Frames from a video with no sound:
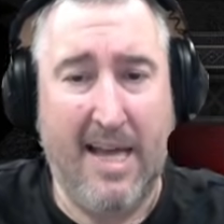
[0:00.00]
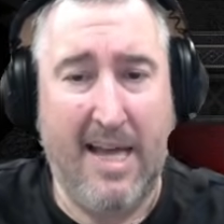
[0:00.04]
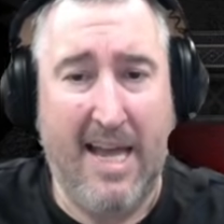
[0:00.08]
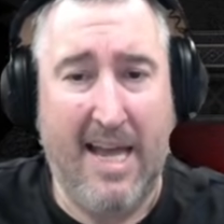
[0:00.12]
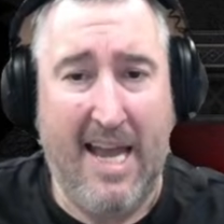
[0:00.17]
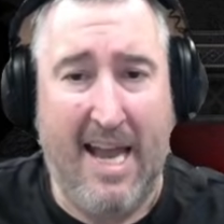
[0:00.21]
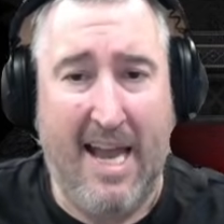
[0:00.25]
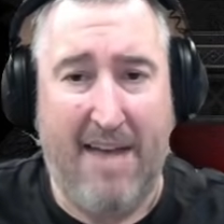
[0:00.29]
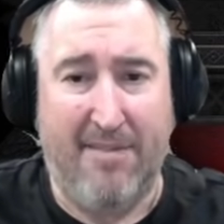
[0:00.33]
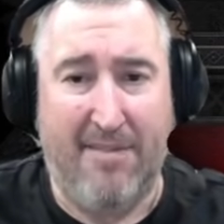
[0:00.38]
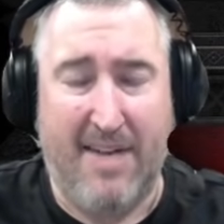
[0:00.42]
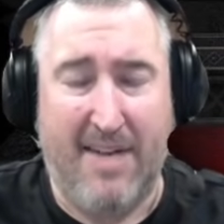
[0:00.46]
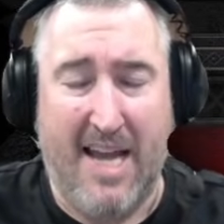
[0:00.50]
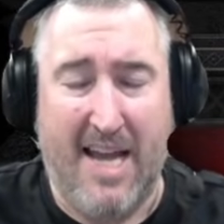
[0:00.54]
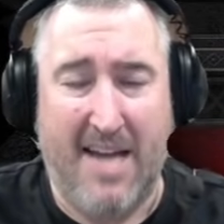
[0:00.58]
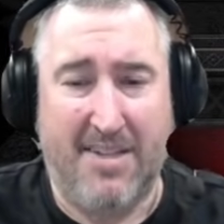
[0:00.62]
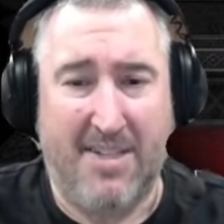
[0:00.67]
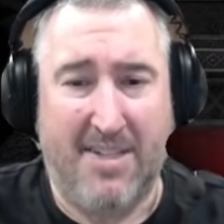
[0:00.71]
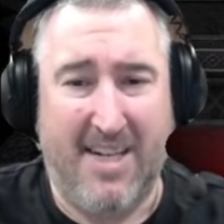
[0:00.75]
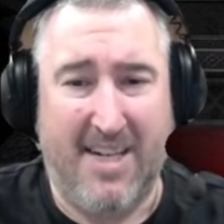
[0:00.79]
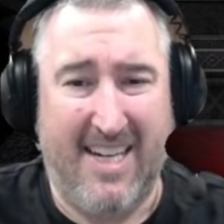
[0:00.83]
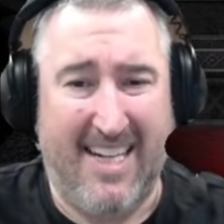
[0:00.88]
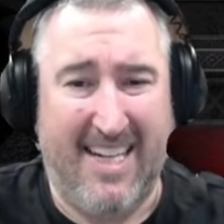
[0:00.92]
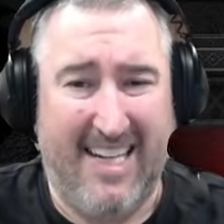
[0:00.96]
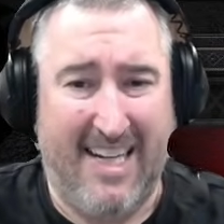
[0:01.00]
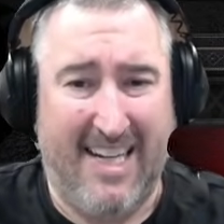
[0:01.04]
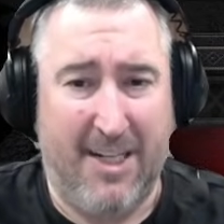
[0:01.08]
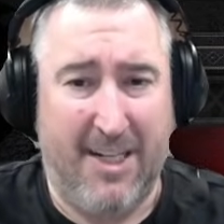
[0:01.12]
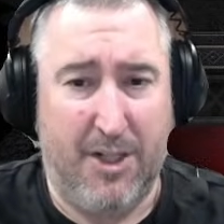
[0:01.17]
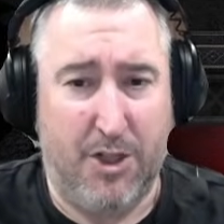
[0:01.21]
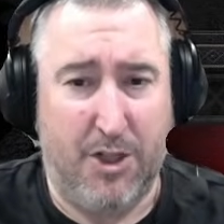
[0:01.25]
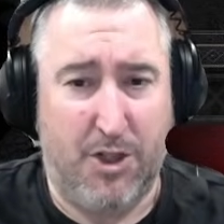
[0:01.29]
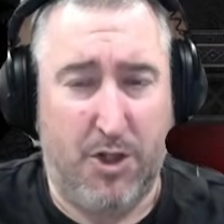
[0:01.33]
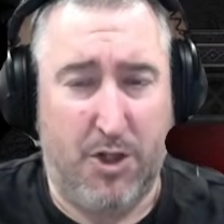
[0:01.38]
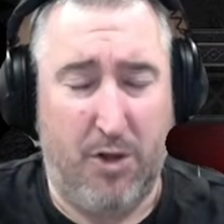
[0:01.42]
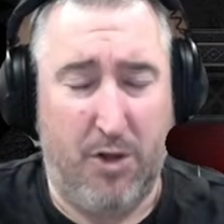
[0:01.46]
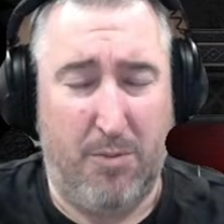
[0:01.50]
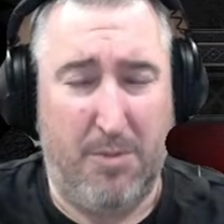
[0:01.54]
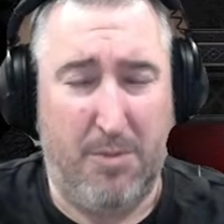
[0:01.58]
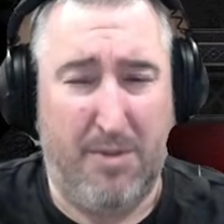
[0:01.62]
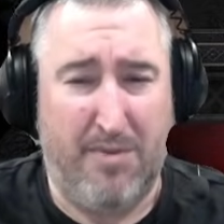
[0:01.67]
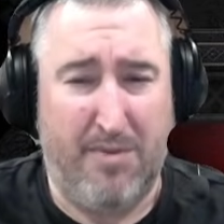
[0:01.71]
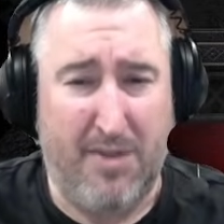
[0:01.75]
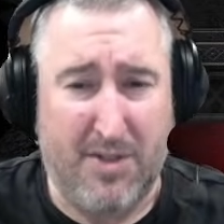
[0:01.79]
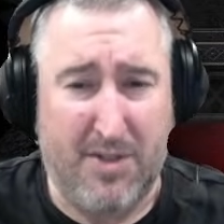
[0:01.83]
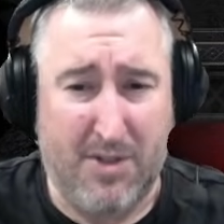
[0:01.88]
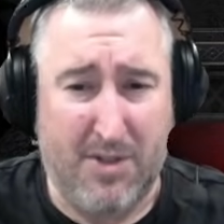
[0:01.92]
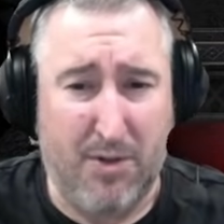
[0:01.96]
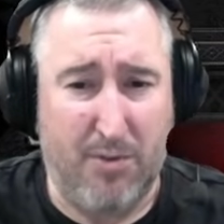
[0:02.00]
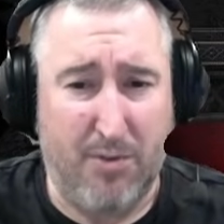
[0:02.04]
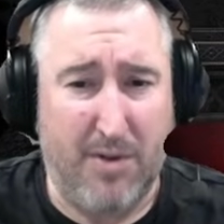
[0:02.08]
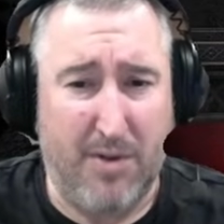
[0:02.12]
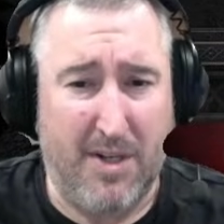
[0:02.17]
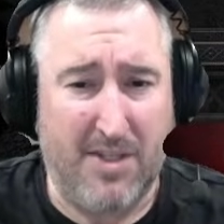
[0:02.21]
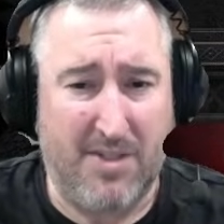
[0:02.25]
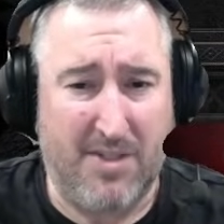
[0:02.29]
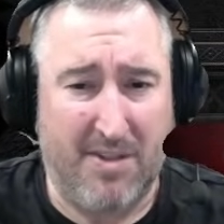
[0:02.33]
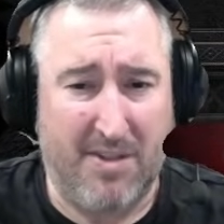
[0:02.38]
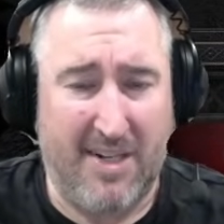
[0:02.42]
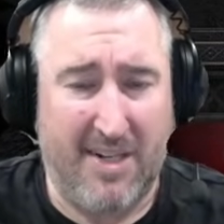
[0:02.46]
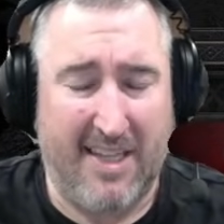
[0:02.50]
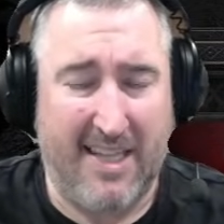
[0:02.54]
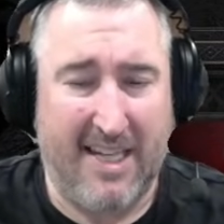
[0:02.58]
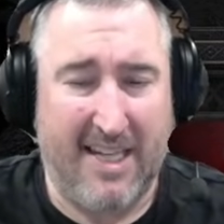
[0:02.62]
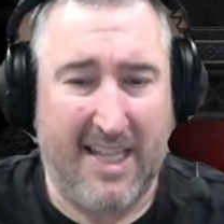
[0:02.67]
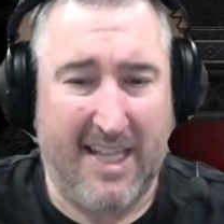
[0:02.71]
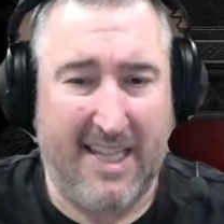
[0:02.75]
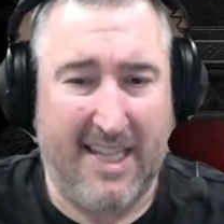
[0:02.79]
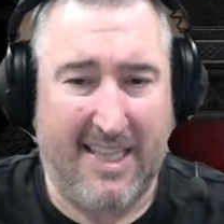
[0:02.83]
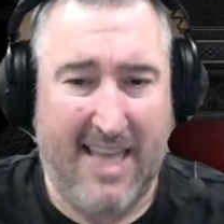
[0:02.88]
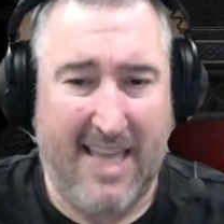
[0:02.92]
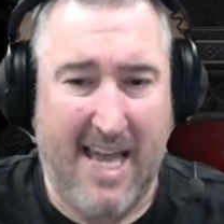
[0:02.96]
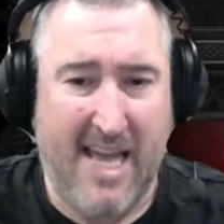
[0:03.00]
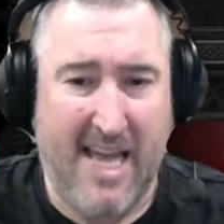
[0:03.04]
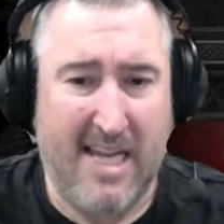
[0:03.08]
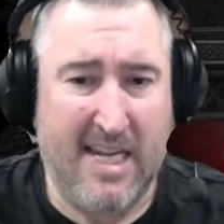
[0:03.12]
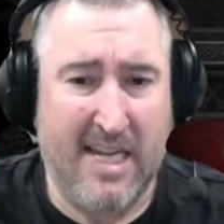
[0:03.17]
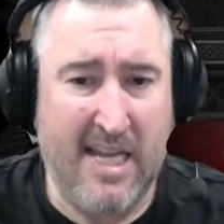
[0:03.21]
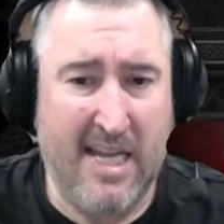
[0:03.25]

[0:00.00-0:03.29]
Have not done any additional Mephisto runs or anything like that.